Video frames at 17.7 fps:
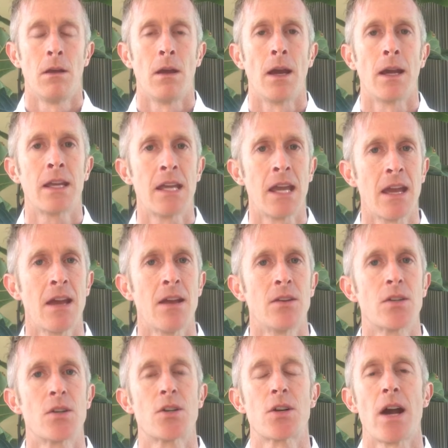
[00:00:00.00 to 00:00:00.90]

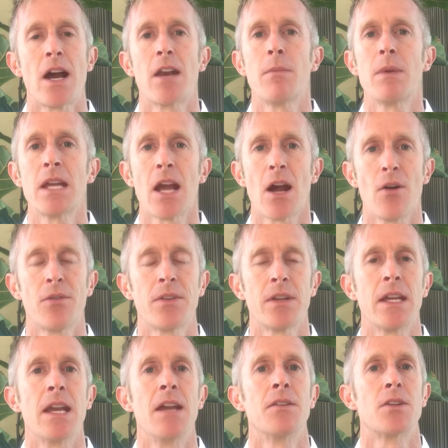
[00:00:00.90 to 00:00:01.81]
Again, to try to be
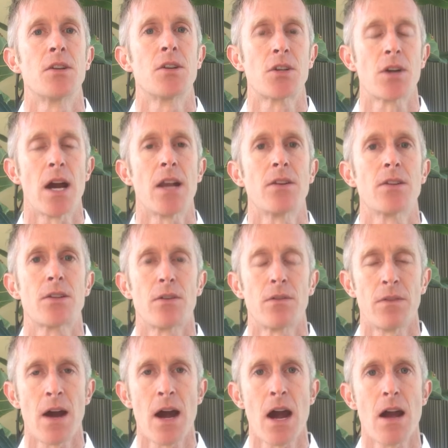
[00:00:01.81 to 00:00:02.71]
healthy and to try to
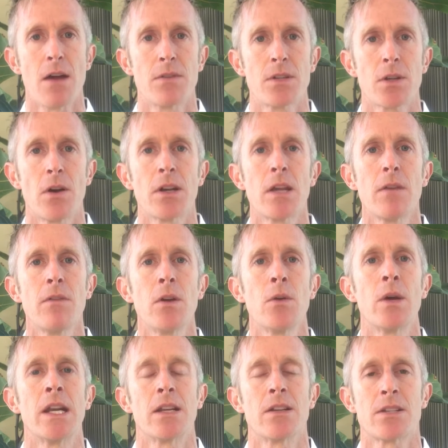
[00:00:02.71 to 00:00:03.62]
survive. So I'll give
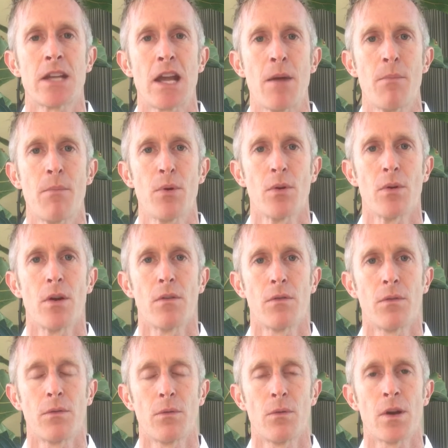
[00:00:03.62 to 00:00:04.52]
you an example
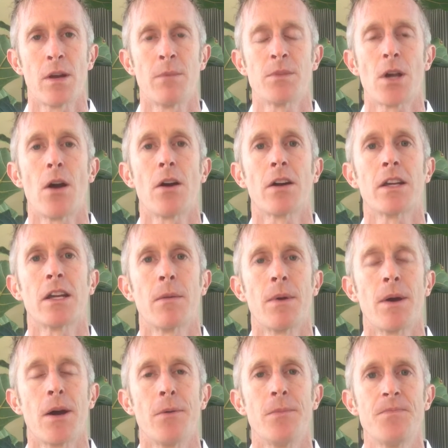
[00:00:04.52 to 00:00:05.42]
of what I'm talking
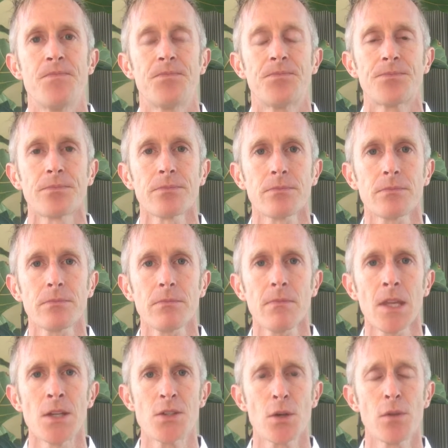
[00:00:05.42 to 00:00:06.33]
about.
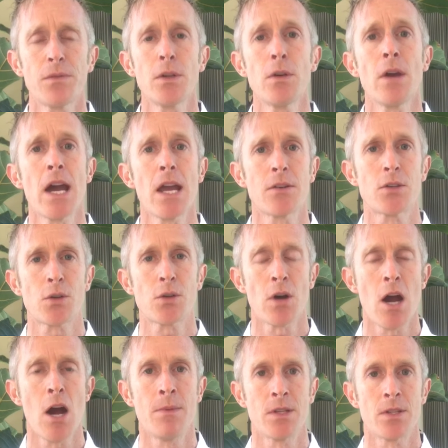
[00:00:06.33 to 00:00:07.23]
So if you had
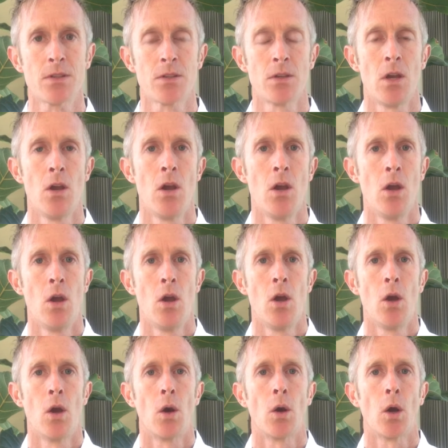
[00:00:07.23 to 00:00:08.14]
traumas
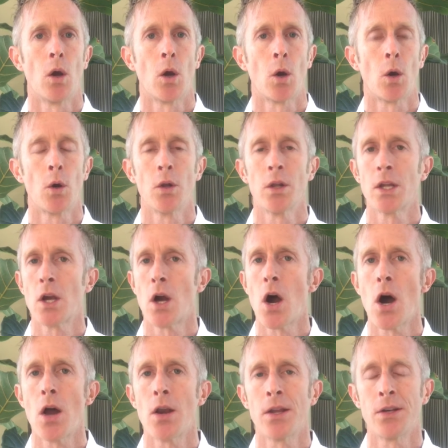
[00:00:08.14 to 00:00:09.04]
early
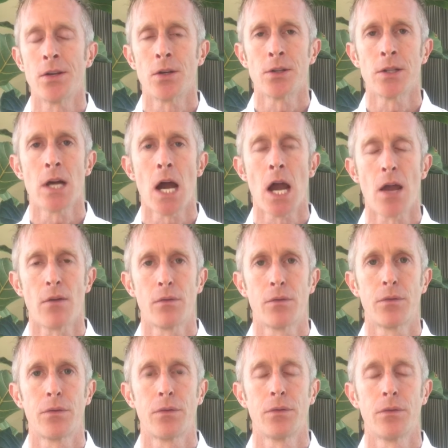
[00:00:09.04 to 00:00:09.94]
on in your
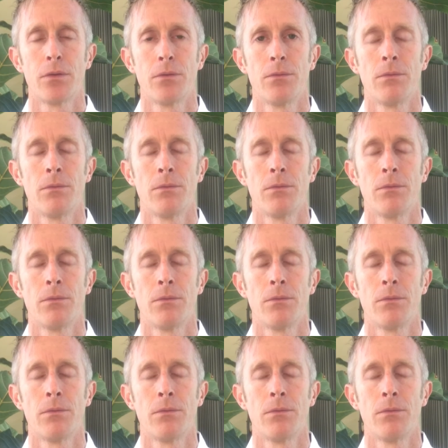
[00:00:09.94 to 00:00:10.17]
life,